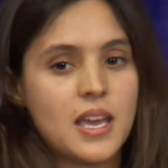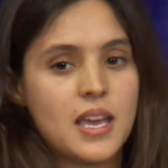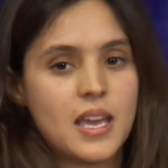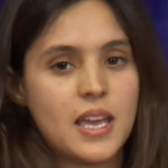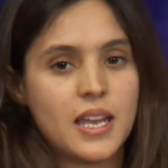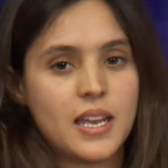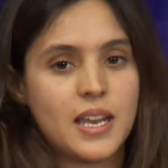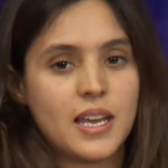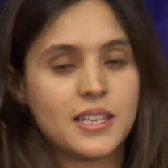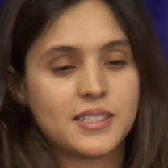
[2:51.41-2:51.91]

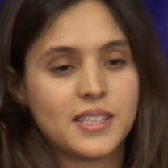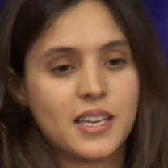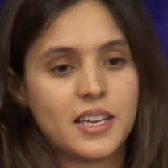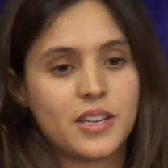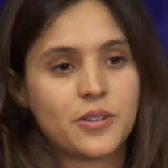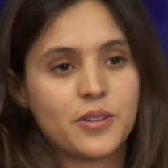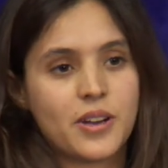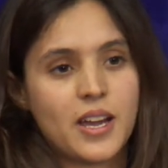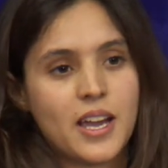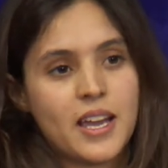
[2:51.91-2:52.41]
And as I
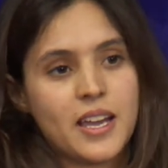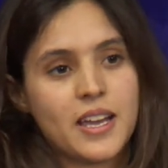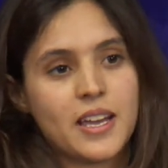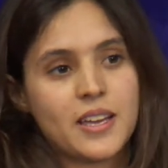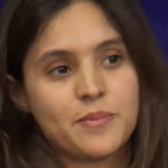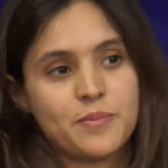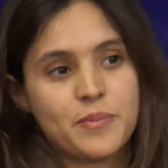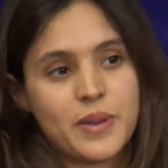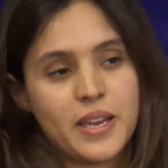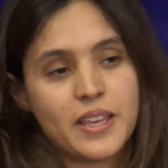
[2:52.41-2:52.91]
cry
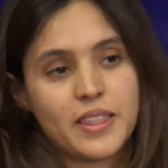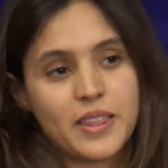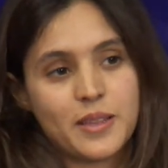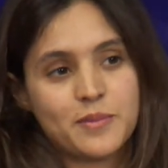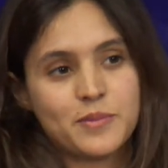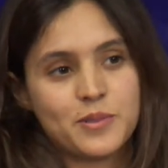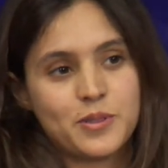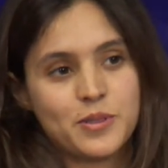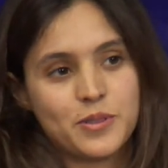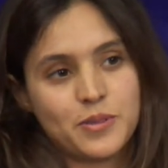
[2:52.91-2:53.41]
and beg
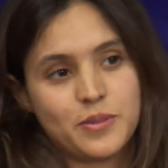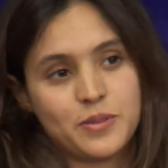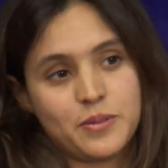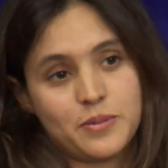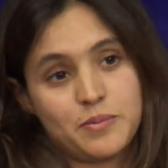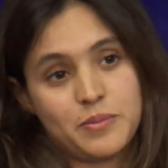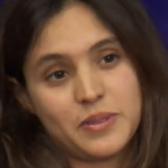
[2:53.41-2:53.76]
them to